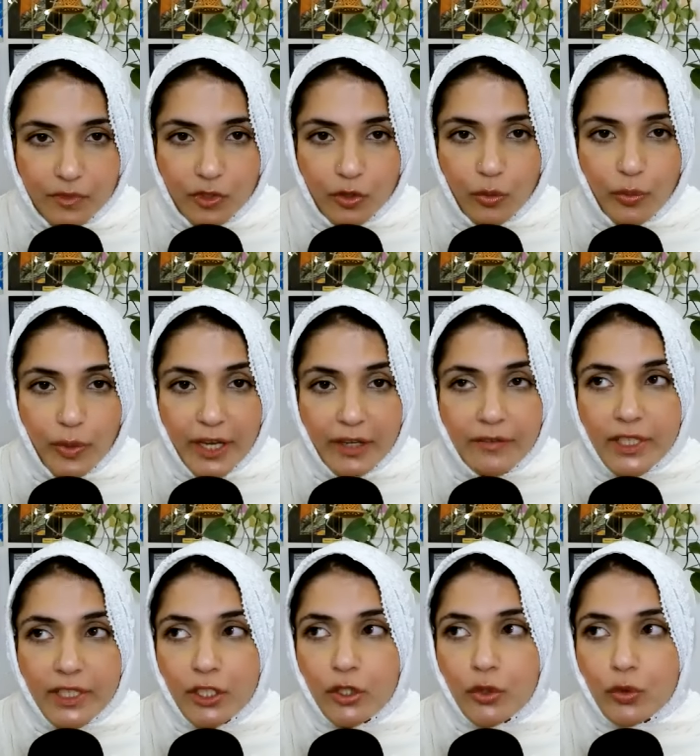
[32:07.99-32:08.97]
so when
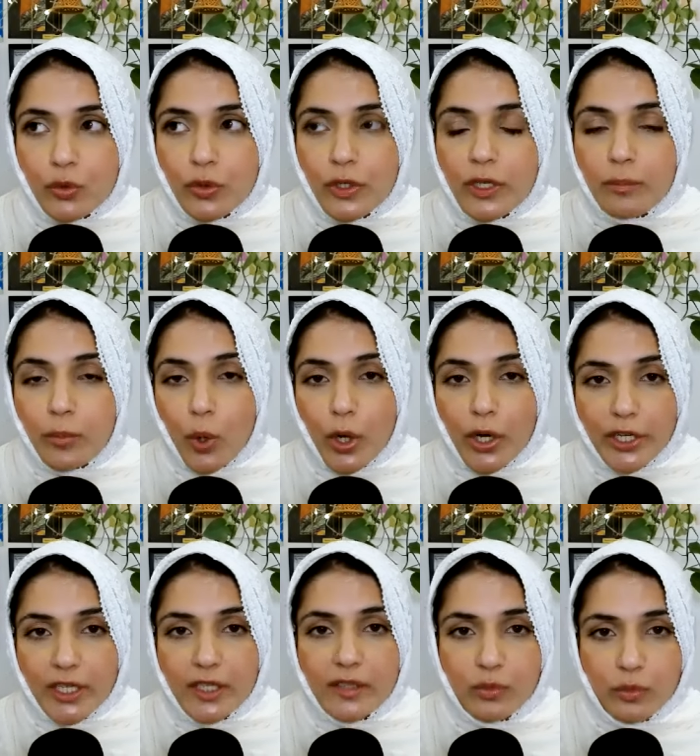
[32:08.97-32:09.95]
we do
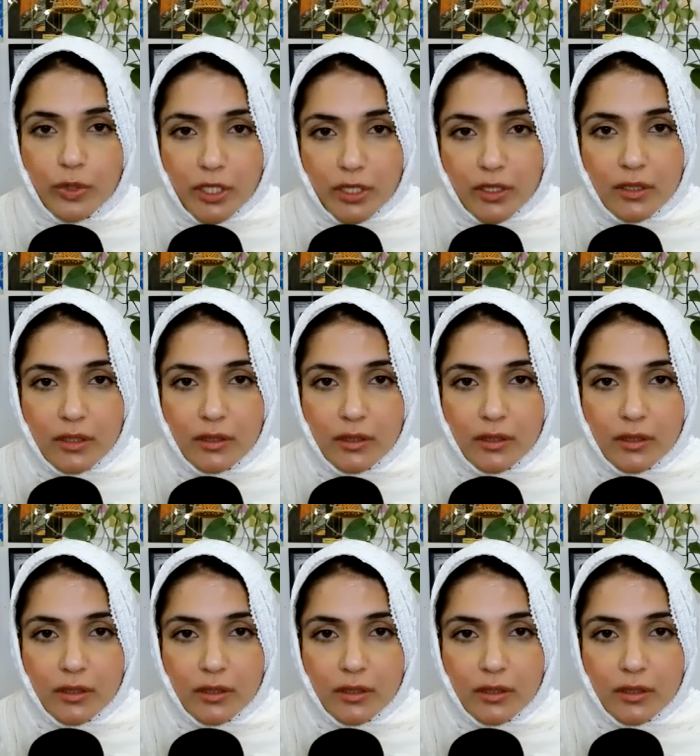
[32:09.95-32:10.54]
laborious work,